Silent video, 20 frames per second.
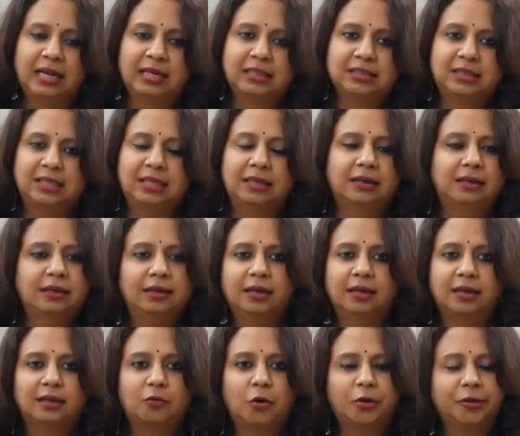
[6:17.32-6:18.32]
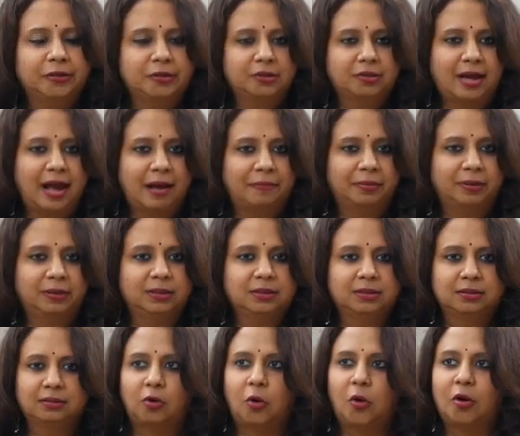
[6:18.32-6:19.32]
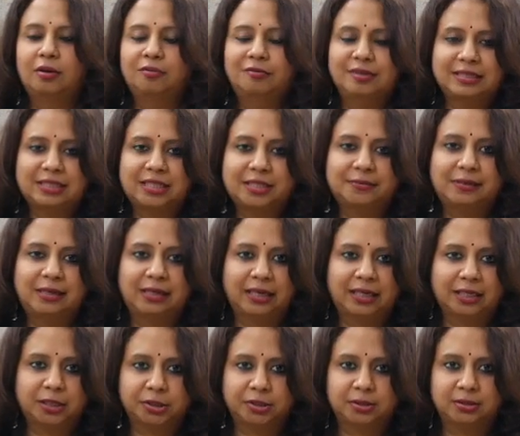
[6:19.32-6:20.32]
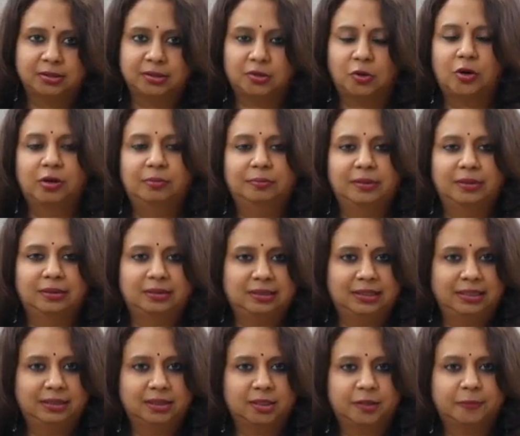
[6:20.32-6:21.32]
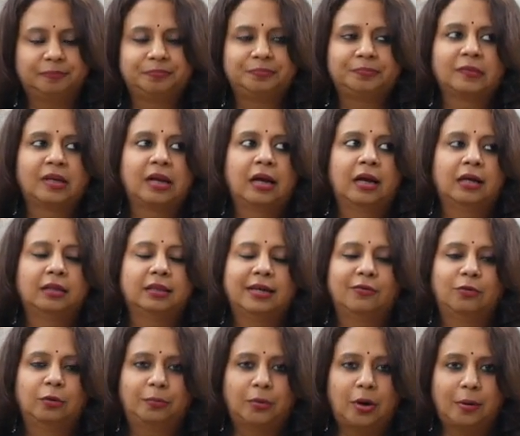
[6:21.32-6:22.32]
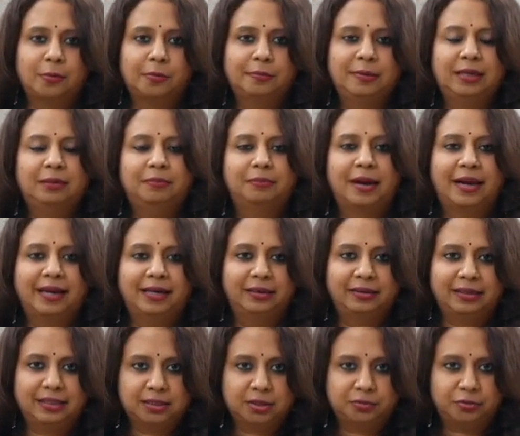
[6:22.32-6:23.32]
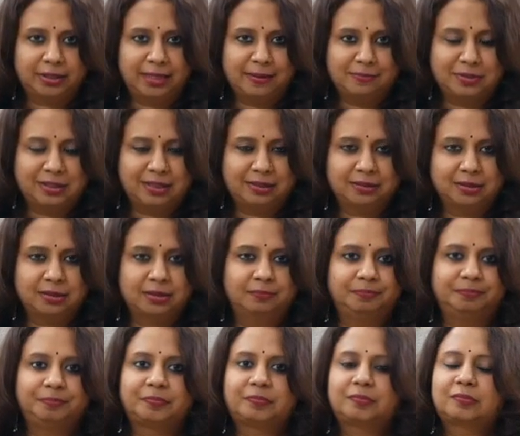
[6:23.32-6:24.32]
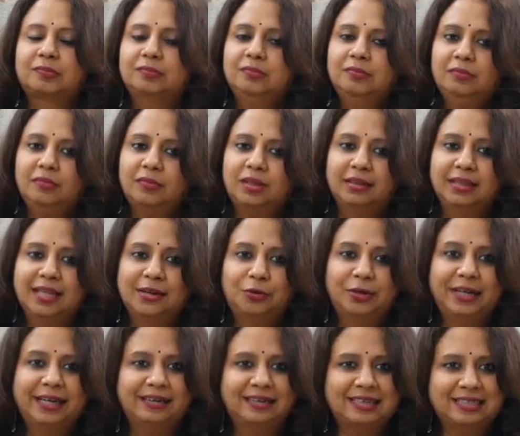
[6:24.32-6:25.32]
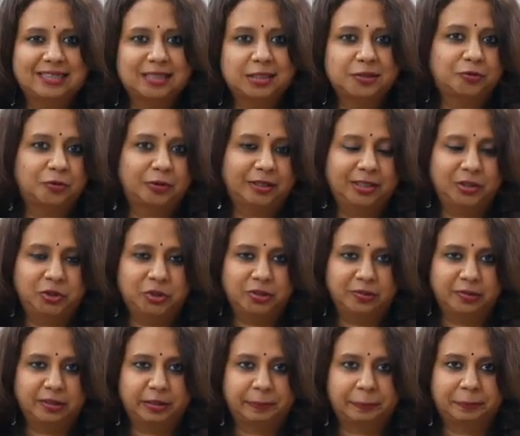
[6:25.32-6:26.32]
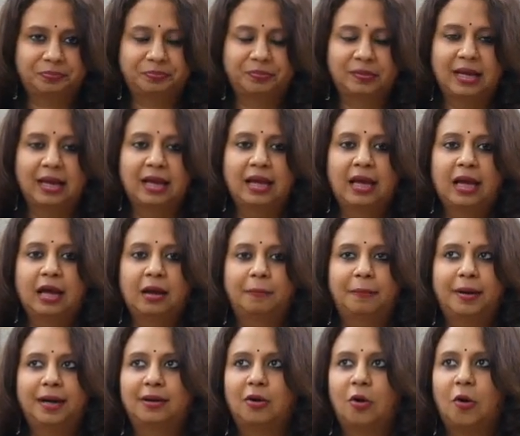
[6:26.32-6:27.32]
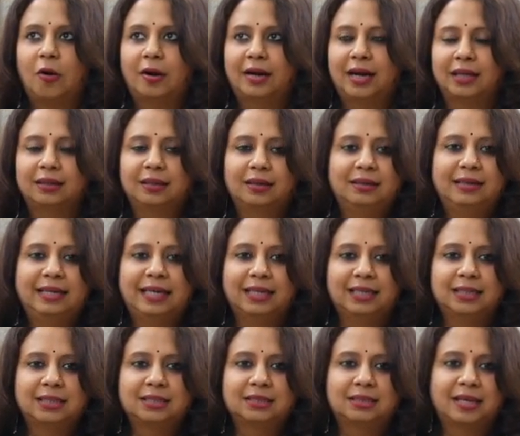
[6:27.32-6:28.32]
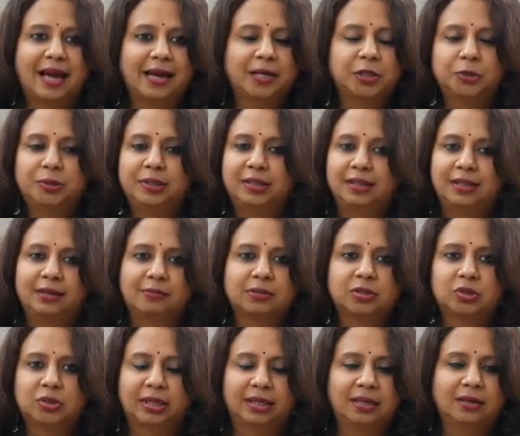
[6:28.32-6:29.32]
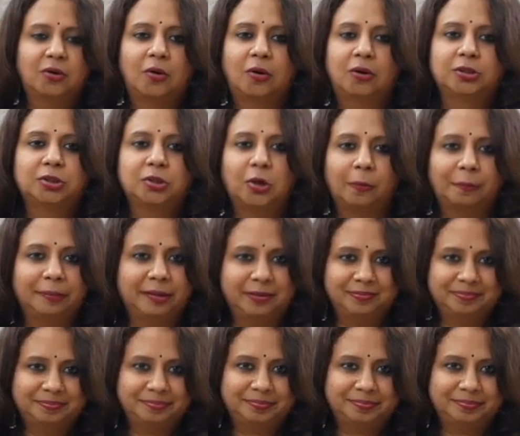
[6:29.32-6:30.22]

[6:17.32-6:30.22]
See, earlier what used to happen is, on festival occasions, on birthdays, they would probably buy dress for themselves. They would get dresses for their children. But on other days, casually, there was nothing called shopping.